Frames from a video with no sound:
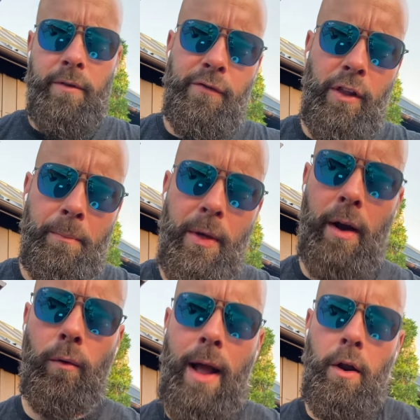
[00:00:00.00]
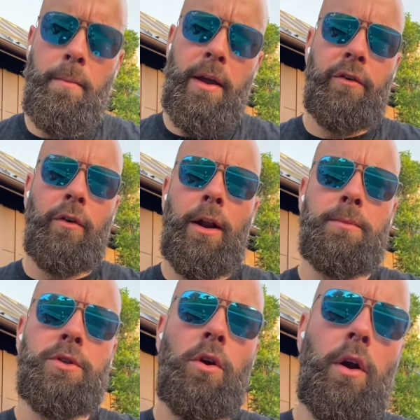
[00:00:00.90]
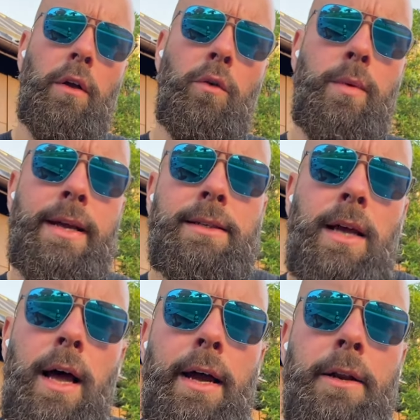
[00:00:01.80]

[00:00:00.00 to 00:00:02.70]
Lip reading: flip that around and make sure that I'm starting on the weak side